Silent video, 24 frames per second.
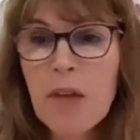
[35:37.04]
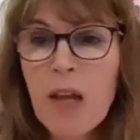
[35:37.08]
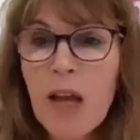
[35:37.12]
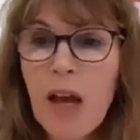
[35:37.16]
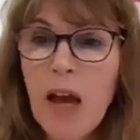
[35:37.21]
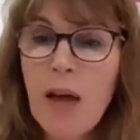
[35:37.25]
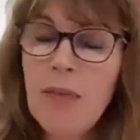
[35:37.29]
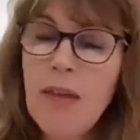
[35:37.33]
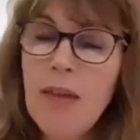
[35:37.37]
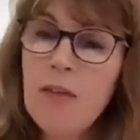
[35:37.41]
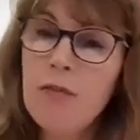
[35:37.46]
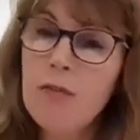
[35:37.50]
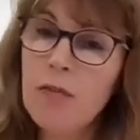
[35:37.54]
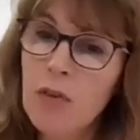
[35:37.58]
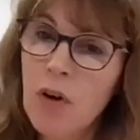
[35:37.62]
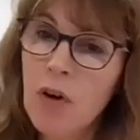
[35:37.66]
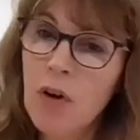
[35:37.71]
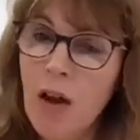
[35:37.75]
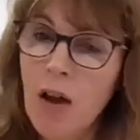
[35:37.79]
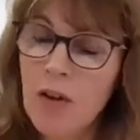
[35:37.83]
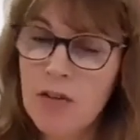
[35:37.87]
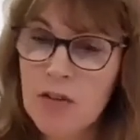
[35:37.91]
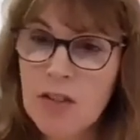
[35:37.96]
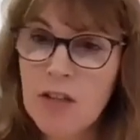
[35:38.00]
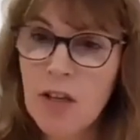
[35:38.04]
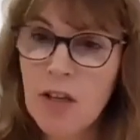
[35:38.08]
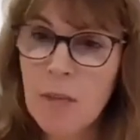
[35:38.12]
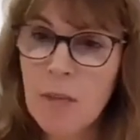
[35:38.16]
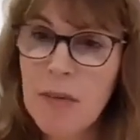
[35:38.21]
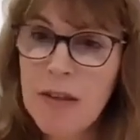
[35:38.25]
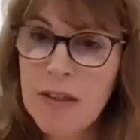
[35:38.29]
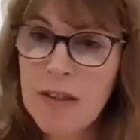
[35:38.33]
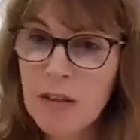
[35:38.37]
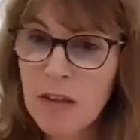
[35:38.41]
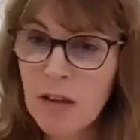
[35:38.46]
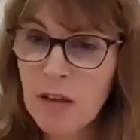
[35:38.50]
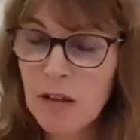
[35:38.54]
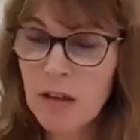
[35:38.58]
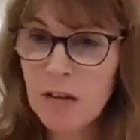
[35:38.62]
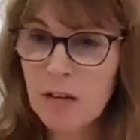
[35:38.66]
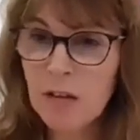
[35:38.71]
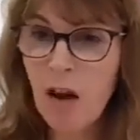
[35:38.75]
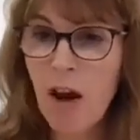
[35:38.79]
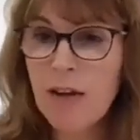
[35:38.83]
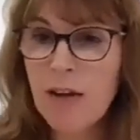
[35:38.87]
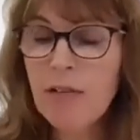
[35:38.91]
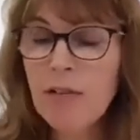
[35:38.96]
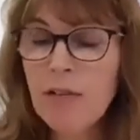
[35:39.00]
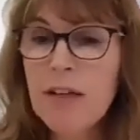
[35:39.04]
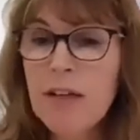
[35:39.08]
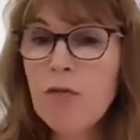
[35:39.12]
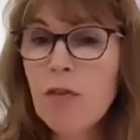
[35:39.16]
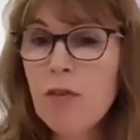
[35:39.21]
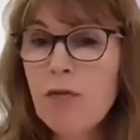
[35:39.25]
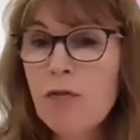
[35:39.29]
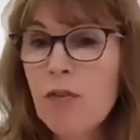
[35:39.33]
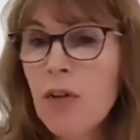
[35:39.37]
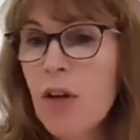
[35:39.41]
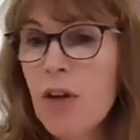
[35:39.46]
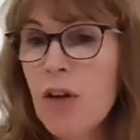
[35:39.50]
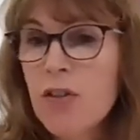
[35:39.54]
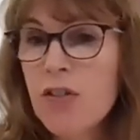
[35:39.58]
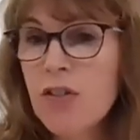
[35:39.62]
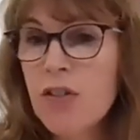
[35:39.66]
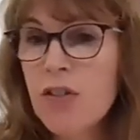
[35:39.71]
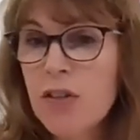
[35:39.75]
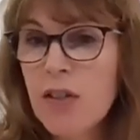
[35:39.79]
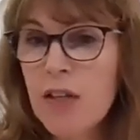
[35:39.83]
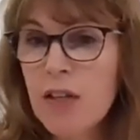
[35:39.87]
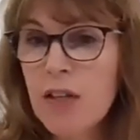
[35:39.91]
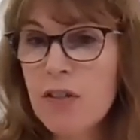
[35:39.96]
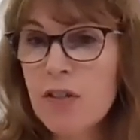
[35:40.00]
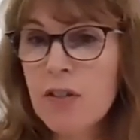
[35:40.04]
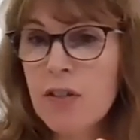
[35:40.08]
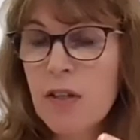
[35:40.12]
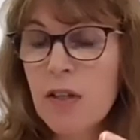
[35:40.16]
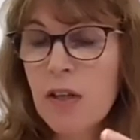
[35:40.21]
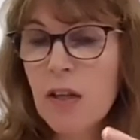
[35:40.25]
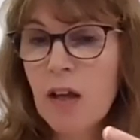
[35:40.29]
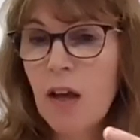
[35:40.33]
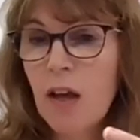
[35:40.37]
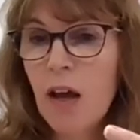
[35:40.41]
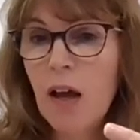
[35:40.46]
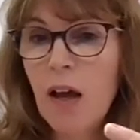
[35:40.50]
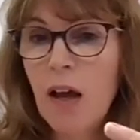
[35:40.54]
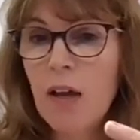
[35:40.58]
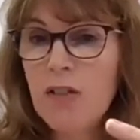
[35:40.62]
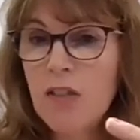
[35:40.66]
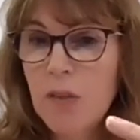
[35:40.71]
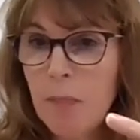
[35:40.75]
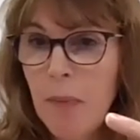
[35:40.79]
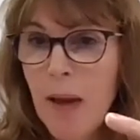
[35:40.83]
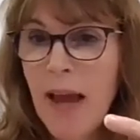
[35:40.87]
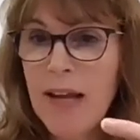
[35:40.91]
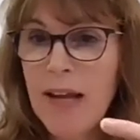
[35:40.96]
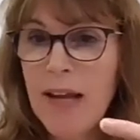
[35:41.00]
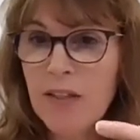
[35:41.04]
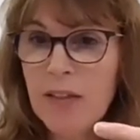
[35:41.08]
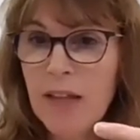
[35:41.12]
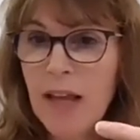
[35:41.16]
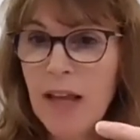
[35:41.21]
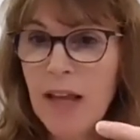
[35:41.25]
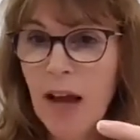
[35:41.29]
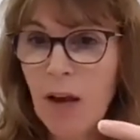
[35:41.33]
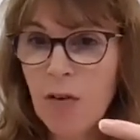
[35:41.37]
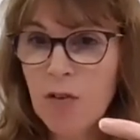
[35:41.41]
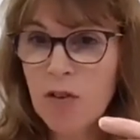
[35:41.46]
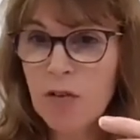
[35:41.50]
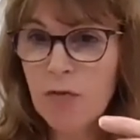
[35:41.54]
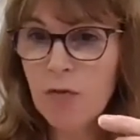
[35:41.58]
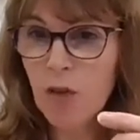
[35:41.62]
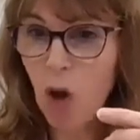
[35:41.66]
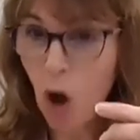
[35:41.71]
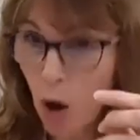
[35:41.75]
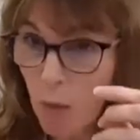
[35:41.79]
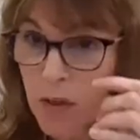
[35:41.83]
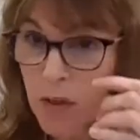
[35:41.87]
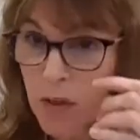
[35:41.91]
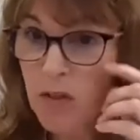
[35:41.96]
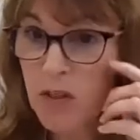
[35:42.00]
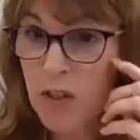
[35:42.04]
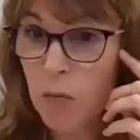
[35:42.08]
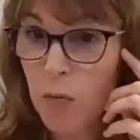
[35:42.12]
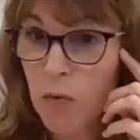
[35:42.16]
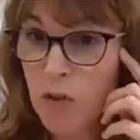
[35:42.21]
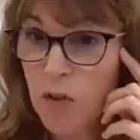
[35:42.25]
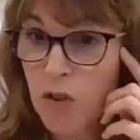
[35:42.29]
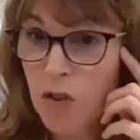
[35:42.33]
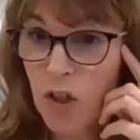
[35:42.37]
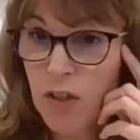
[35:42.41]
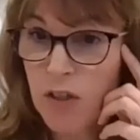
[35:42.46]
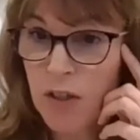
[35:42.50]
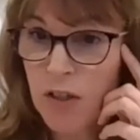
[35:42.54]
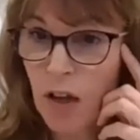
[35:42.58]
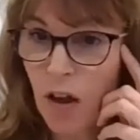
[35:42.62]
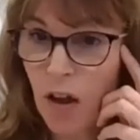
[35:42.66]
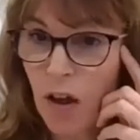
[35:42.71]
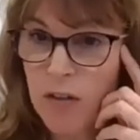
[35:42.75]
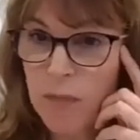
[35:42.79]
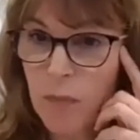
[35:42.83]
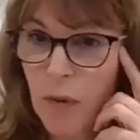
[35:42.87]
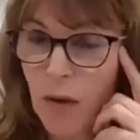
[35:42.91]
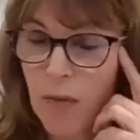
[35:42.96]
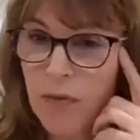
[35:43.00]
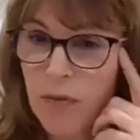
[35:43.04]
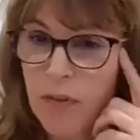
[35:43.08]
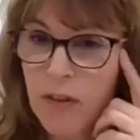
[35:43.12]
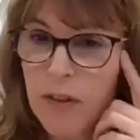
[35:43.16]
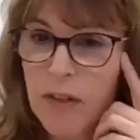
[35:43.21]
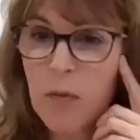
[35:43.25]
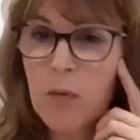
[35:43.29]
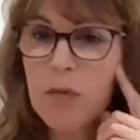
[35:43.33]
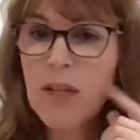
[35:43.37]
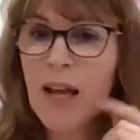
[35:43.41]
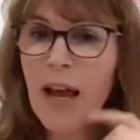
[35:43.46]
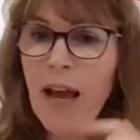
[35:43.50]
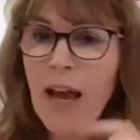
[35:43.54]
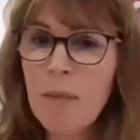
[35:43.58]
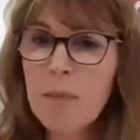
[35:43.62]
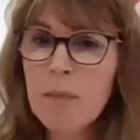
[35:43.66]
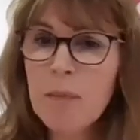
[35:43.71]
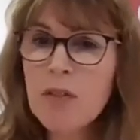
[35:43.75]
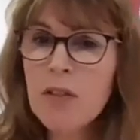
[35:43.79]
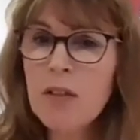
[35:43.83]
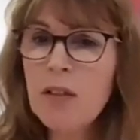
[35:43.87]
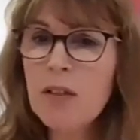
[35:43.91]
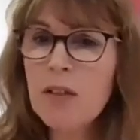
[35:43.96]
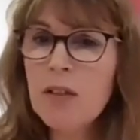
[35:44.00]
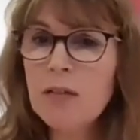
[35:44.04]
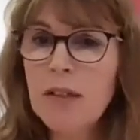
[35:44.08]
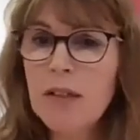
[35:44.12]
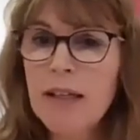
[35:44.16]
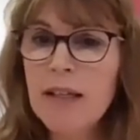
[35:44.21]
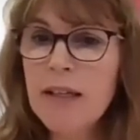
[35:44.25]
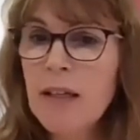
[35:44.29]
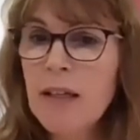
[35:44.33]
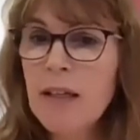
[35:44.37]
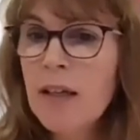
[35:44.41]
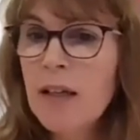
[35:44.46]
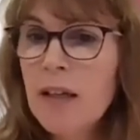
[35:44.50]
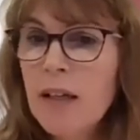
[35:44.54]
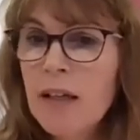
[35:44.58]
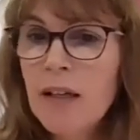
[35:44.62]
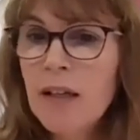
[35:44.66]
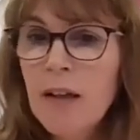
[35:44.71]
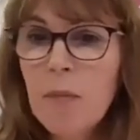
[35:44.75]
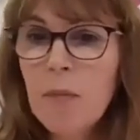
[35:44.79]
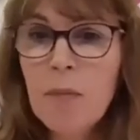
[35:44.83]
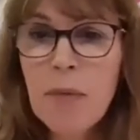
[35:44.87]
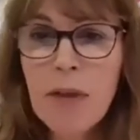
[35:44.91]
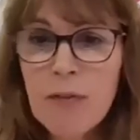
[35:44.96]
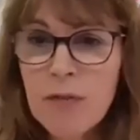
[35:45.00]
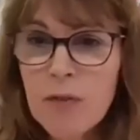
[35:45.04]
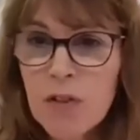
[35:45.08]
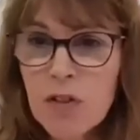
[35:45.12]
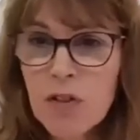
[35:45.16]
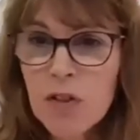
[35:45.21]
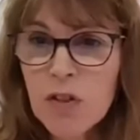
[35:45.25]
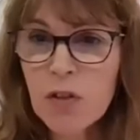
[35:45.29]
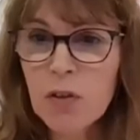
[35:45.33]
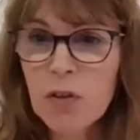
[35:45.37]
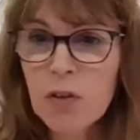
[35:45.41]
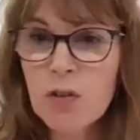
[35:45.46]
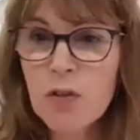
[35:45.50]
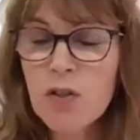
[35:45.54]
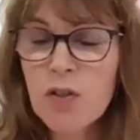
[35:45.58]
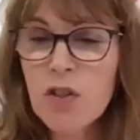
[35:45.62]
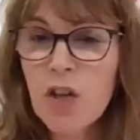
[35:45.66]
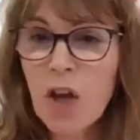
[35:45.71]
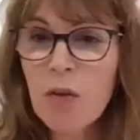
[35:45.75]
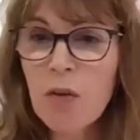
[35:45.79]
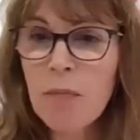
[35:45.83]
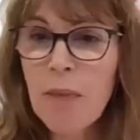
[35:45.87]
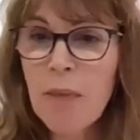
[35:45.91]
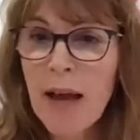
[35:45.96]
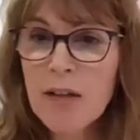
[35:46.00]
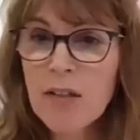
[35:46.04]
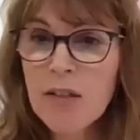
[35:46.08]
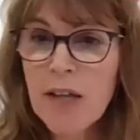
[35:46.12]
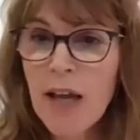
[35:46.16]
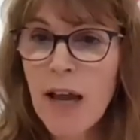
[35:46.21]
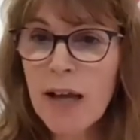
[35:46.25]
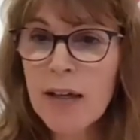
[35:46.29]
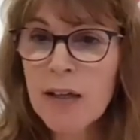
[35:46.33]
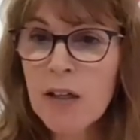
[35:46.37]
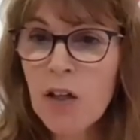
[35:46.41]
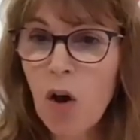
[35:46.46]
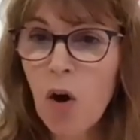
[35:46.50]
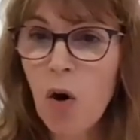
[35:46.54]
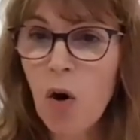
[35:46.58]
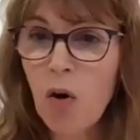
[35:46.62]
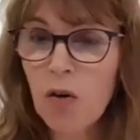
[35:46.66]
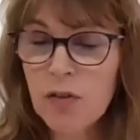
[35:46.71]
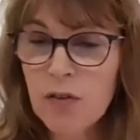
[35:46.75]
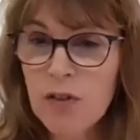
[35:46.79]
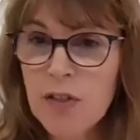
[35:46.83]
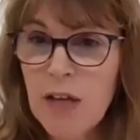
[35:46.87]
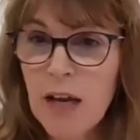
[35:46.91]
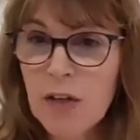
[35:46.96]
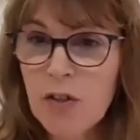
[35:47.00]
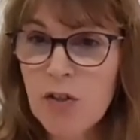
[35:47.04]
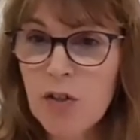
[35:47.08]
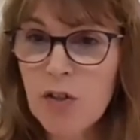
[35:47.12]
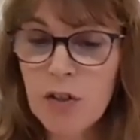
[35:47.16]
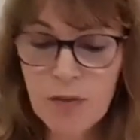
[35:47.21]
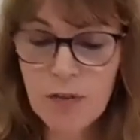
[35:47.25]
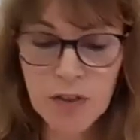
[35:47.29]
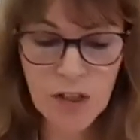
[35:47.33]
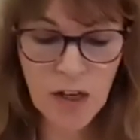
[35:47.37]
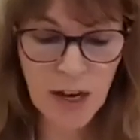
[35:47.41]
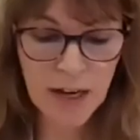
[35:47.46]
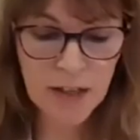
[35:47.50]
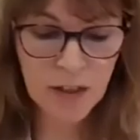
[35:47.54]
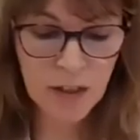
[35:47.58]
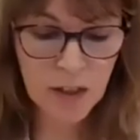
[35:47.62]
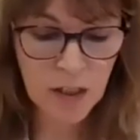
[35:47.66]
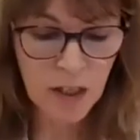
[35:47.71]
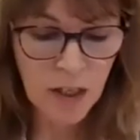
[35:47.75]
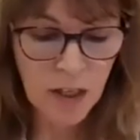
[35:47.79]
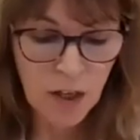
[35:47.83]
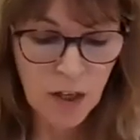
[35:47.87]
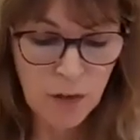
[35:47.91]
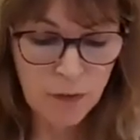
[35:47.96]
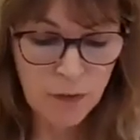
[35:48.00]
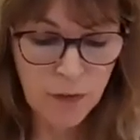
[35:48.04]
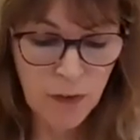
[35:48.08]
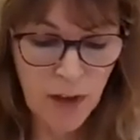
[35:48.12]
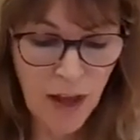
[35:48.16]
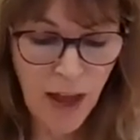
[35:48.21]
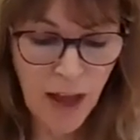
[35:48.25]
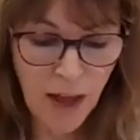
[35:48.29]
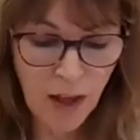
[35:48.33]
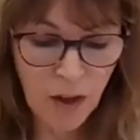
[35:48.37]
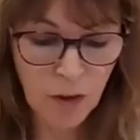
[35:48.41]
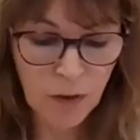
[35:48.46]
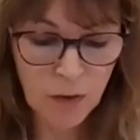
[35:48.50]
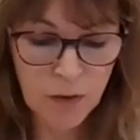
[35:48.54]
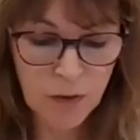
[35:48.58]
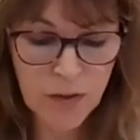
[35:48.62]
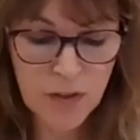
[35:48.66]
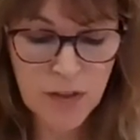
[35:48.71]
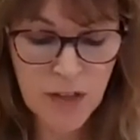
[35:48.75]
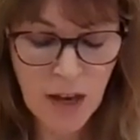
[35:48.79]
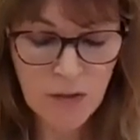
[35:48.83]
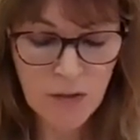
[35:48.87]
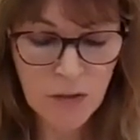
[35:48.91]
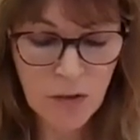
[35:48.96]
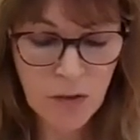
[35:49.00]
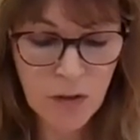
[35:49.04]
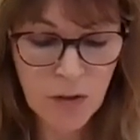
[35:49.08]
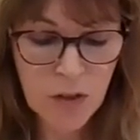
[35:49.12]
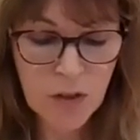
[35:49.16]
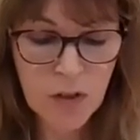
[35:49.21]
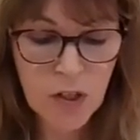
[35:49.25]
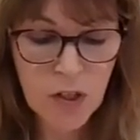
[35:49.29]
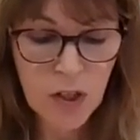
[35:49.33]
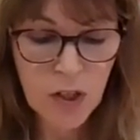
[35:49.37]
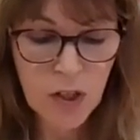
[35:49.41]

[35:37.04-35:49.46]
And then for us, I mean, Irene refers to this debate in the House of Commons that was just last month, and it was absolutely pivotal. So Matt Hancock, the Secretary of State for Health, said that